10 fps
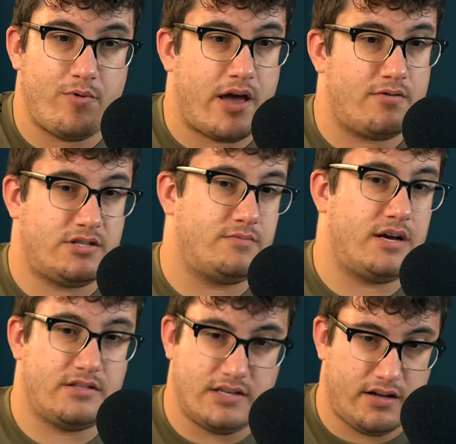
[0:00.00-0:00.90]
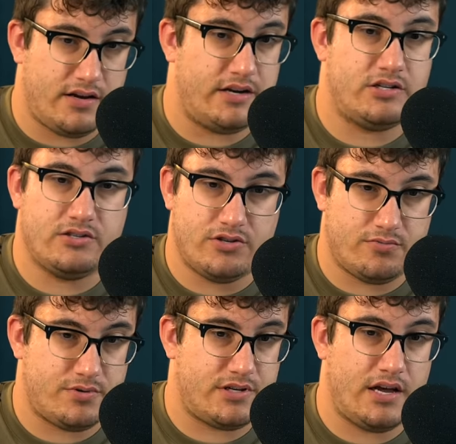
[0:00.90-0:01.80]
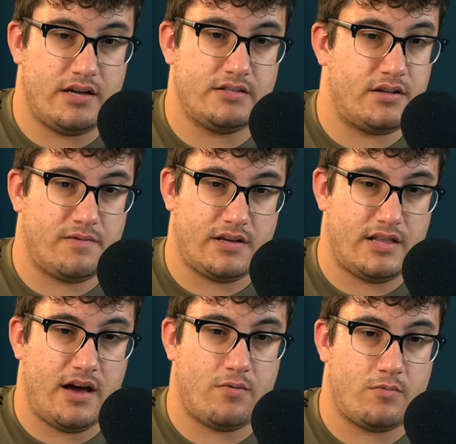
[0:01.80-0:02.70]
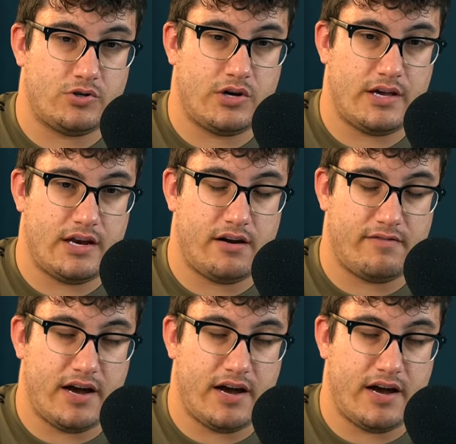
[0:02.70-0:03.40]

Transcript: okay with some consolidation, zero percent and stuff like that when we're trying to get out of